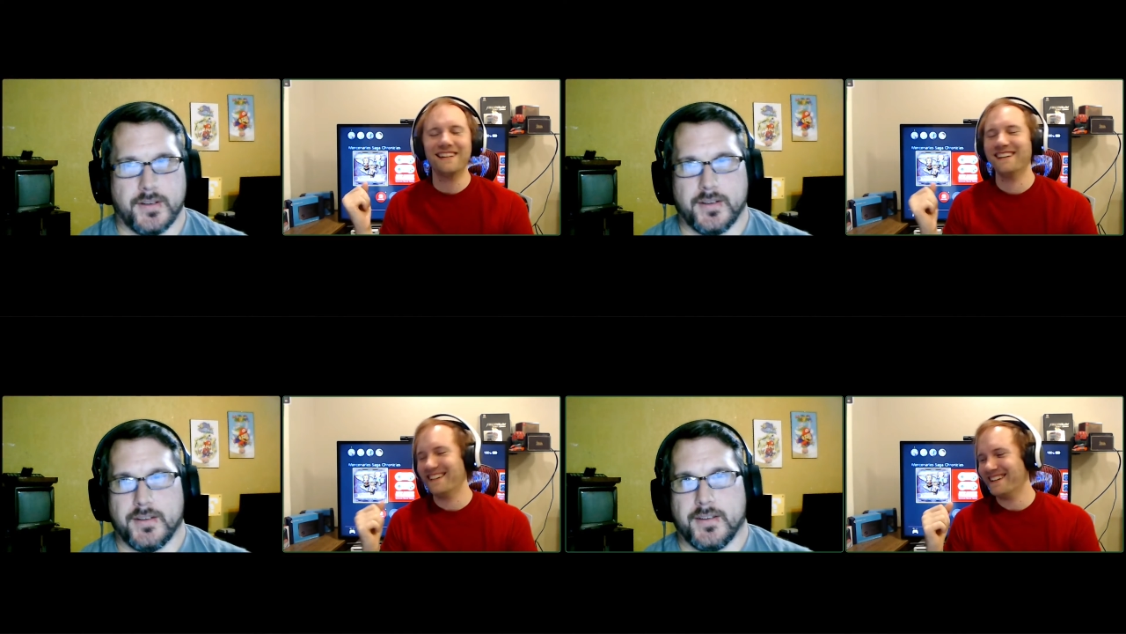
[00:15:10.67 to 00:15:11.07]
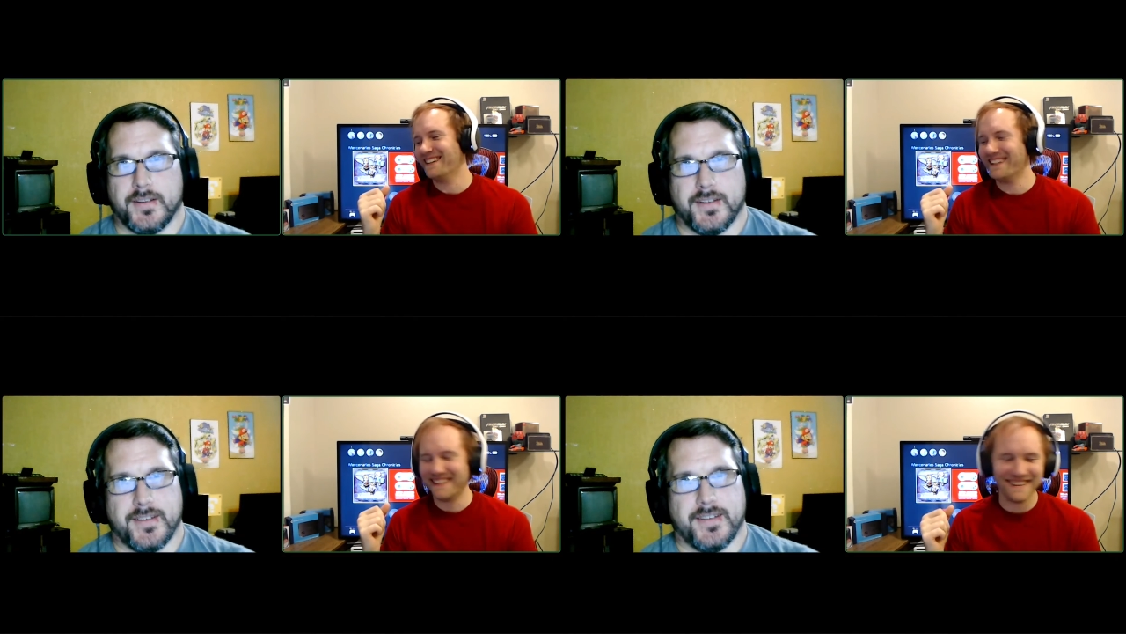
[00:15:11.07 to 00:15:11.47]

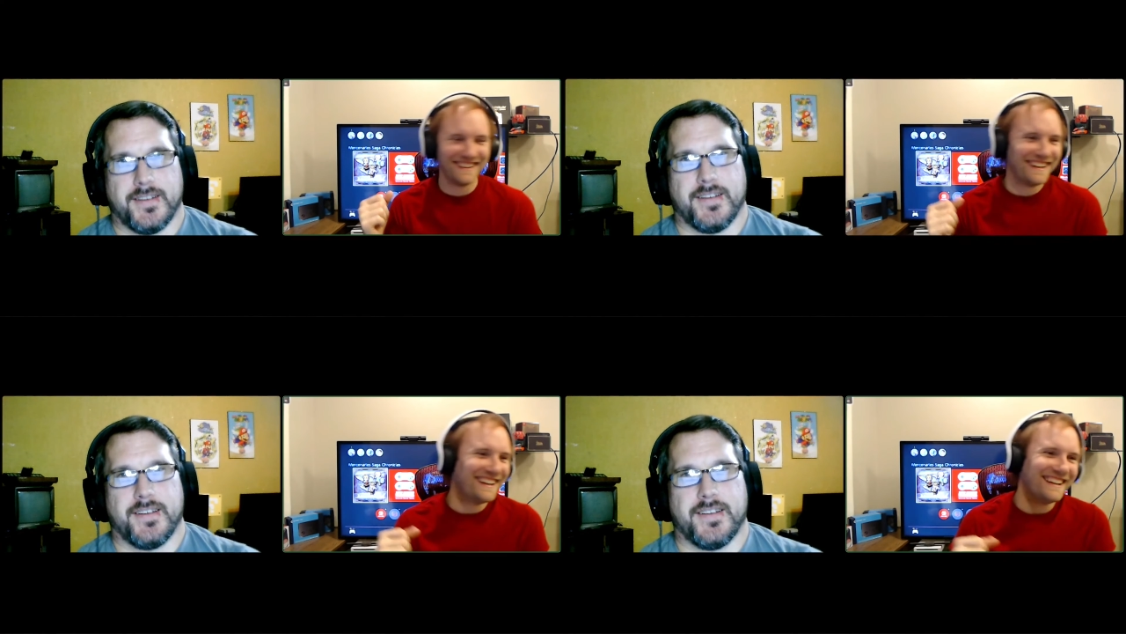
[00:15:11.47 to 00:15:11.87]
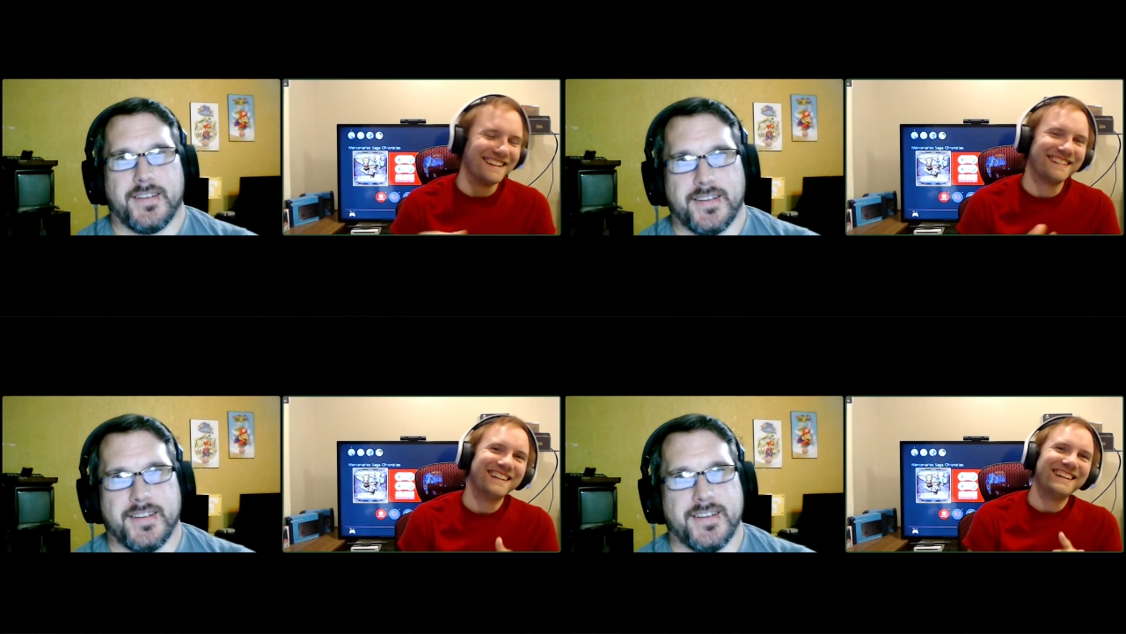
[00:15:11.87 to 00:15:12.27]

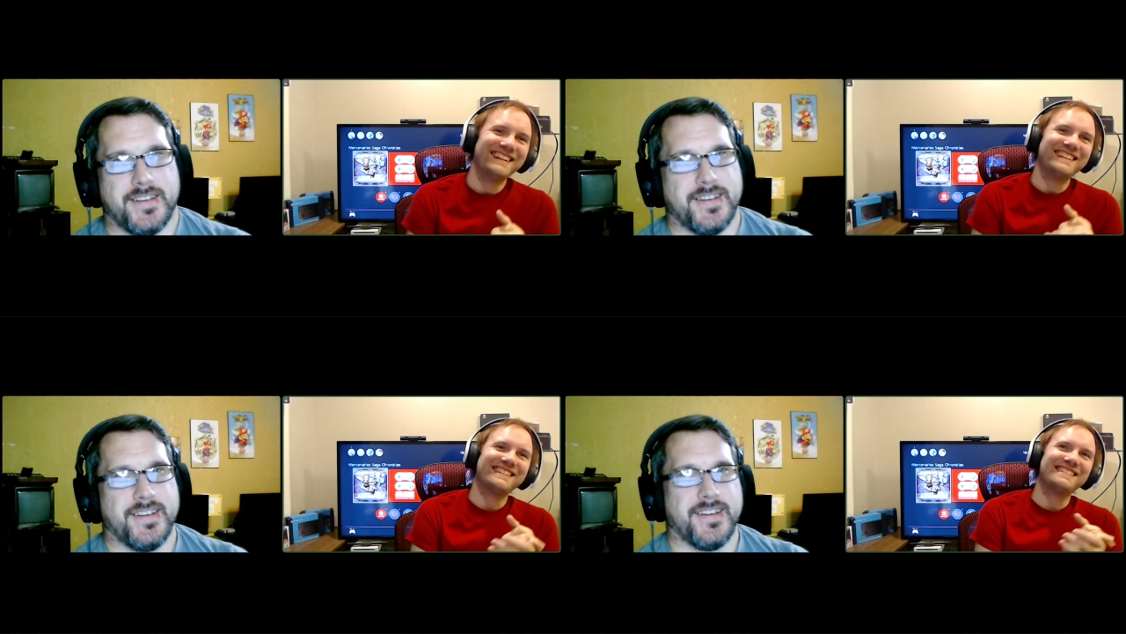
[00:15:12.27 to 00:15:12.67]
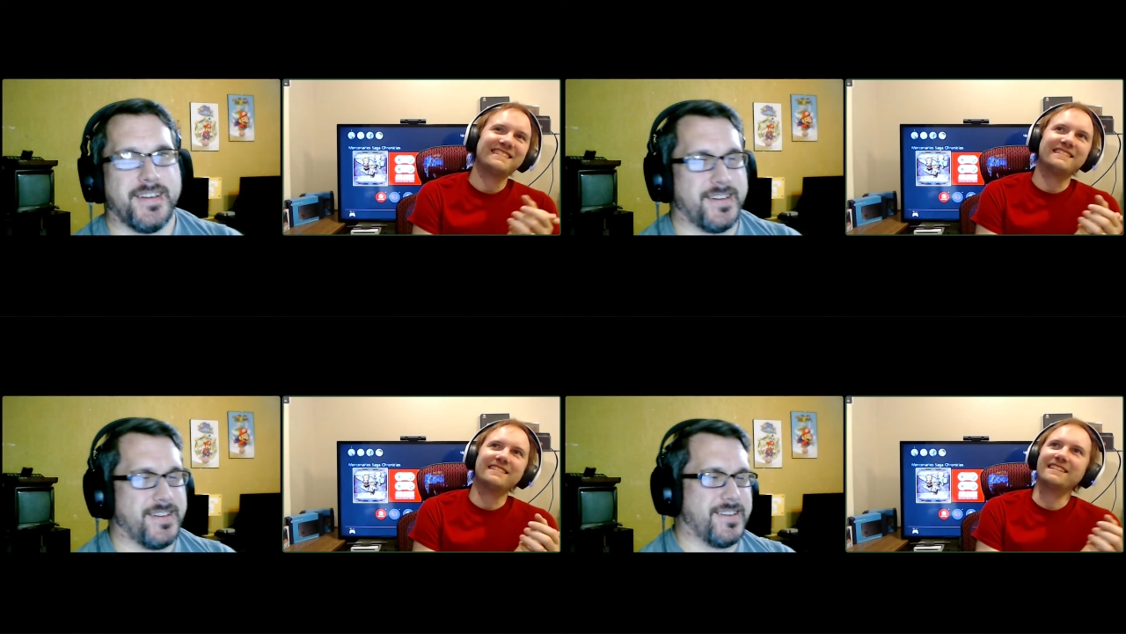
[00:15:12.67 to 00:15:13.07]
Speaker 1: yeah,
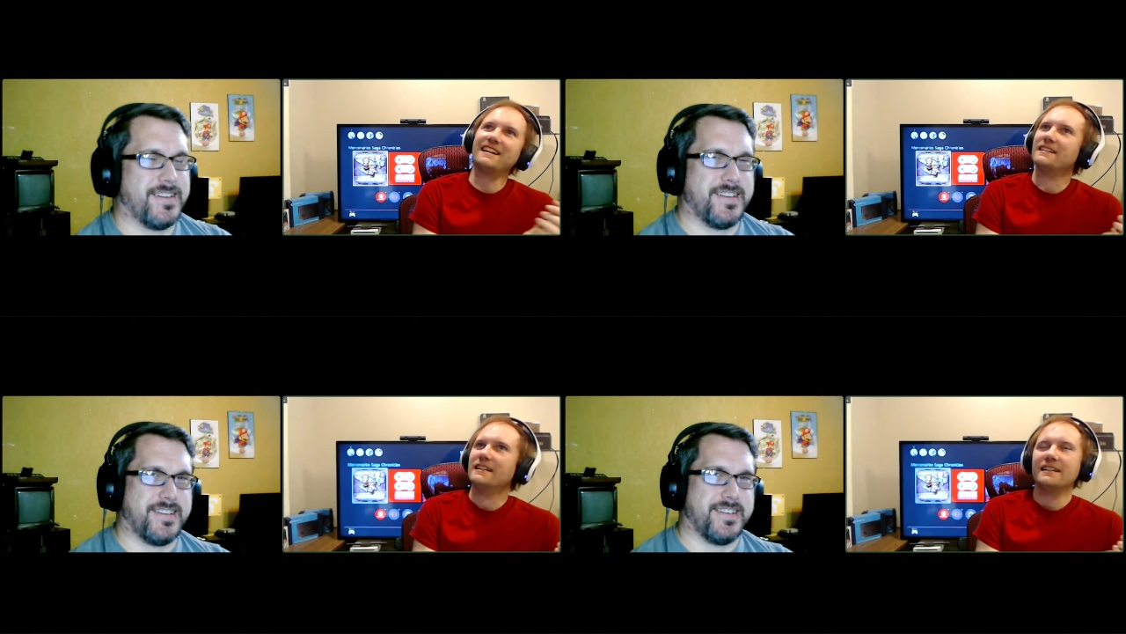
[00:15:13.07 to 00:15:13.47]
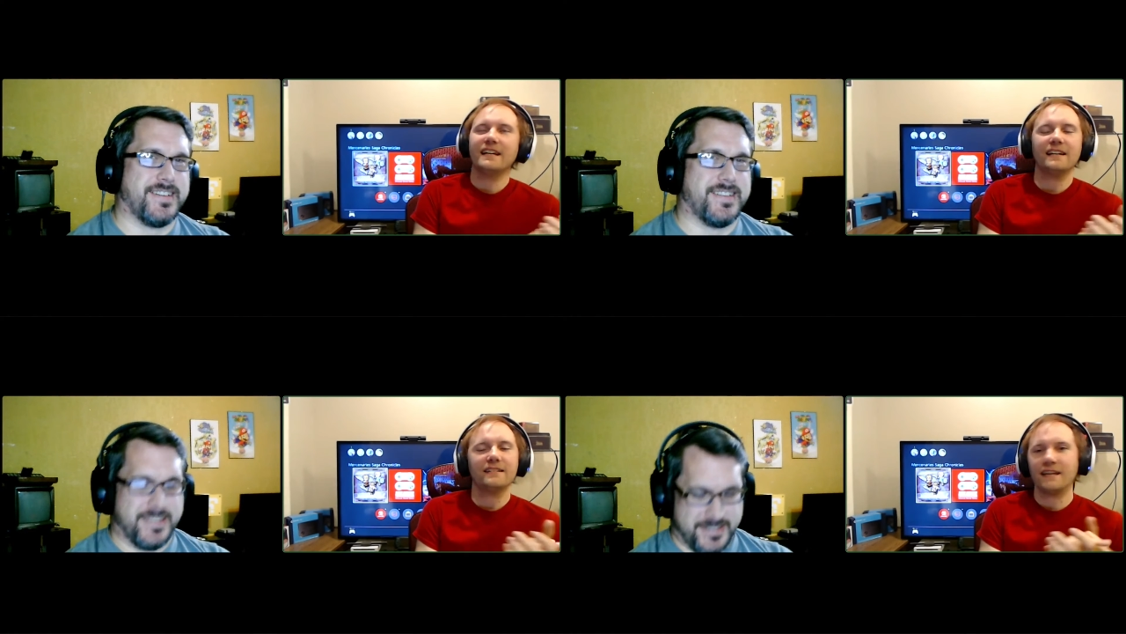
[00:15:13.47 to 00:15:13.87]
that's uh, got,
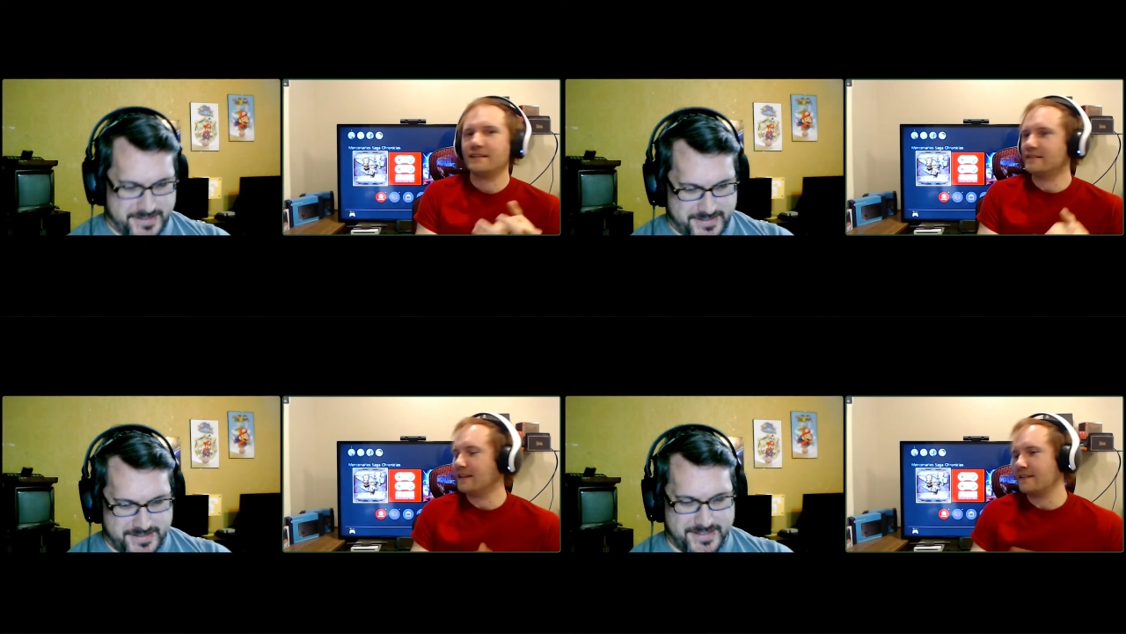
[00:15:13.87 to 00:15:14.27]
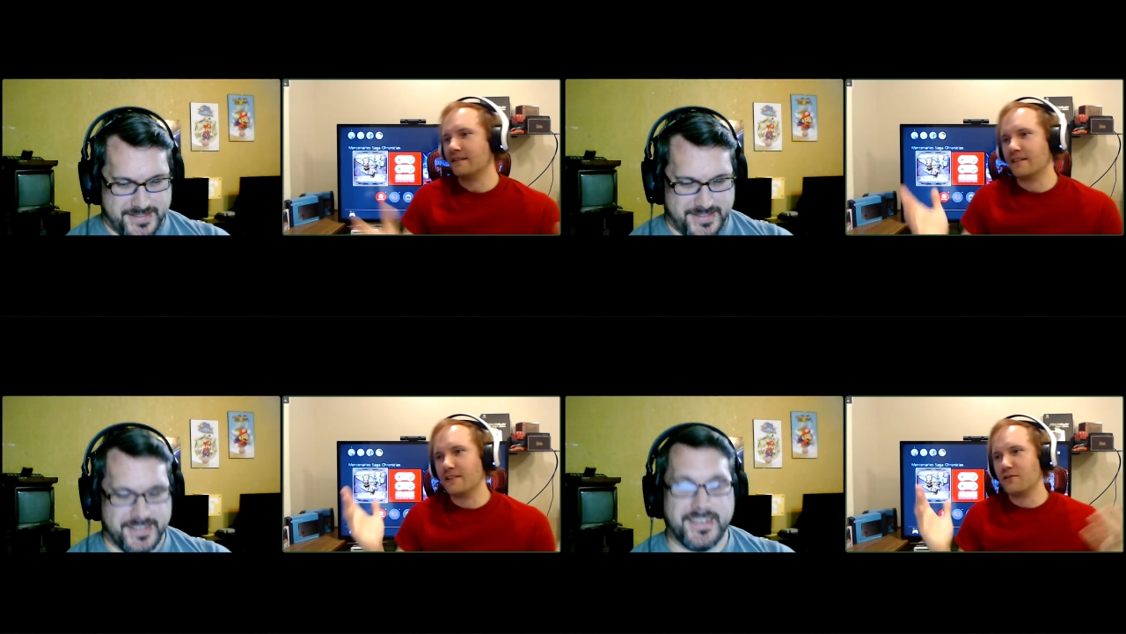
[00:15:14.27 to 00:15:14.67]
yeah, and
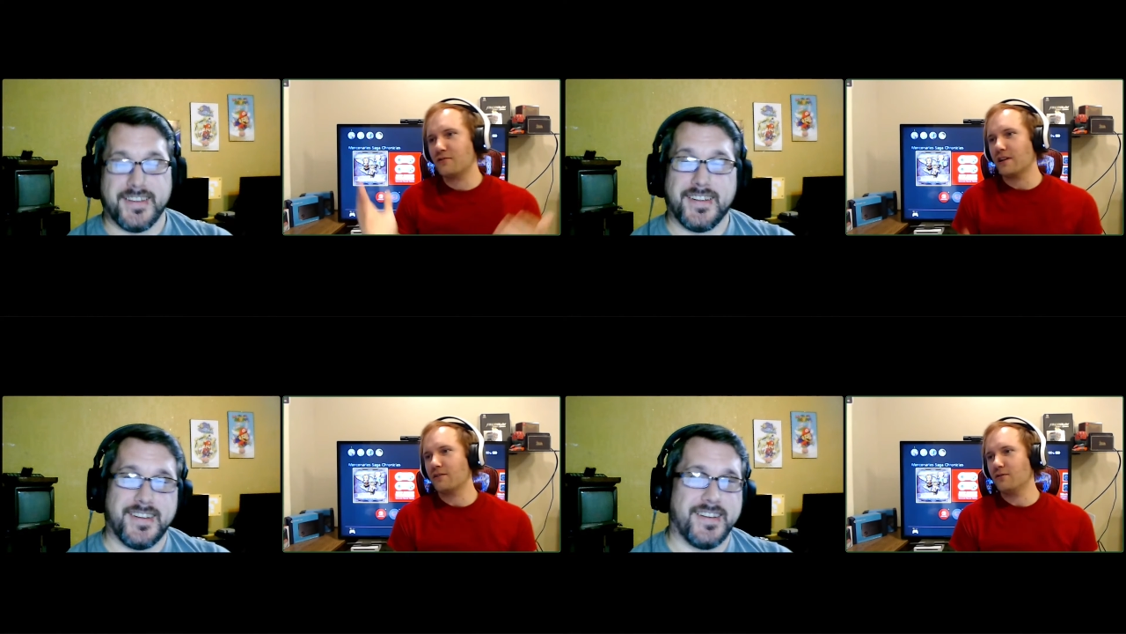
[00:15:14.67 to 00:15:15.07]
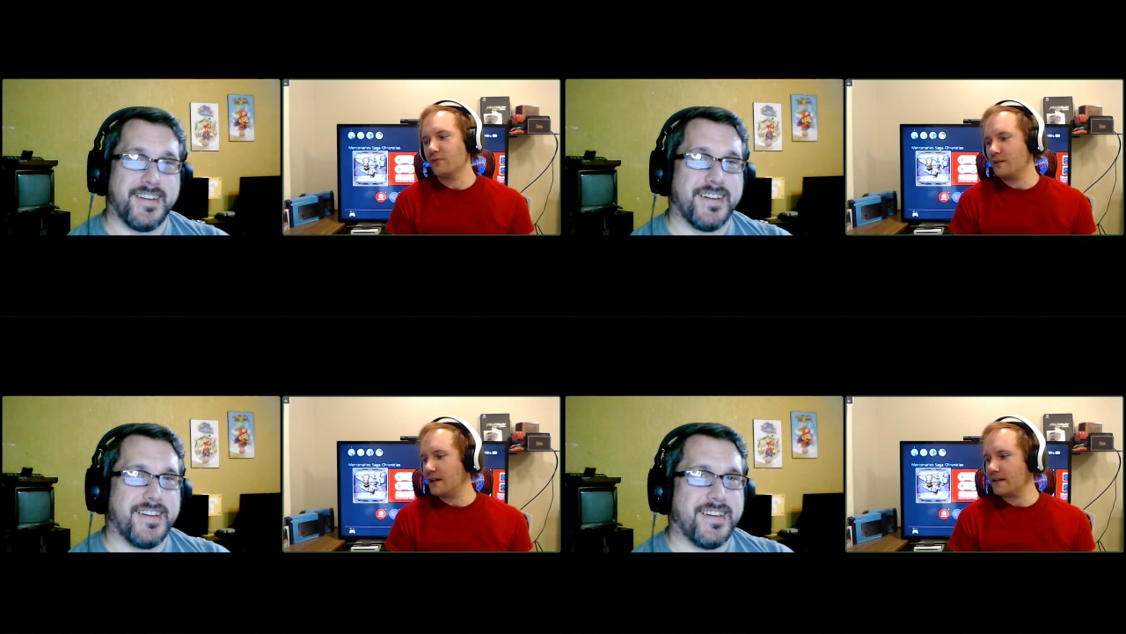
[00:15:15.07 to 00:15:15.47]
and the Legend of
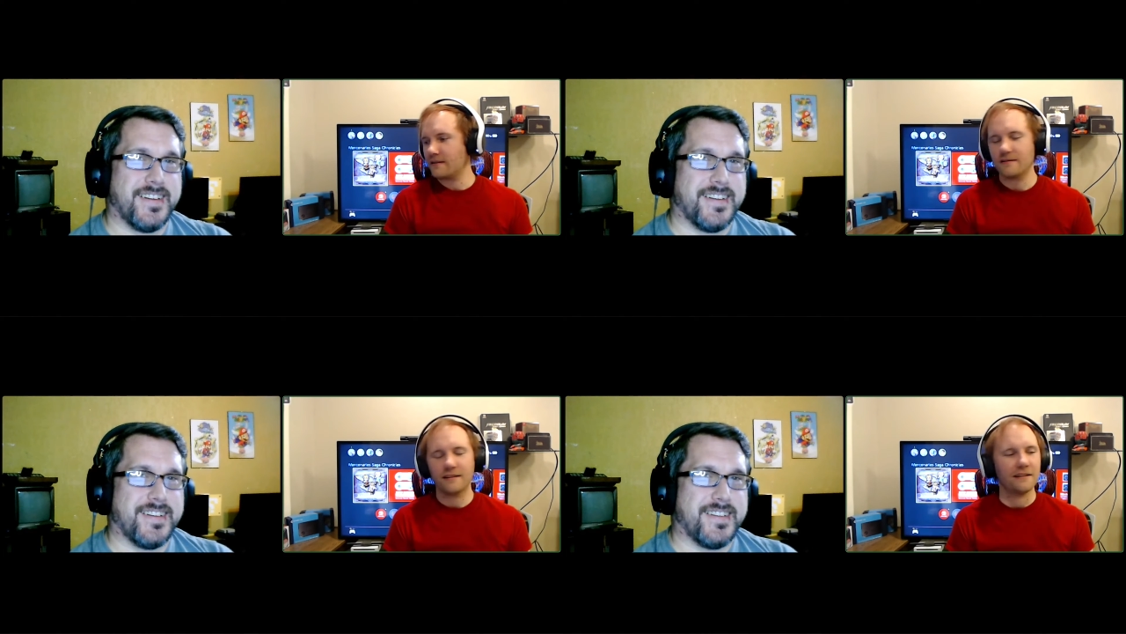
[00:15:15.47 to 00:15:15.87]
Dragoon remake.